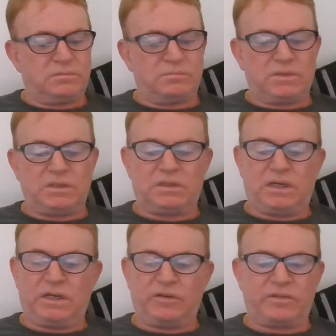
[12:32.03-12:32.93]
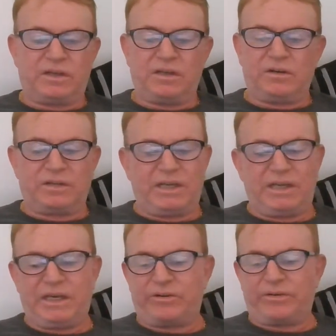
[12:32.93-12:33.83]
You don't have to get on
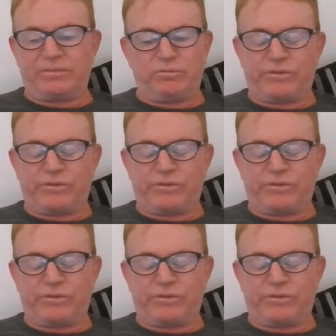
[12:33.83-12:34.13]
here and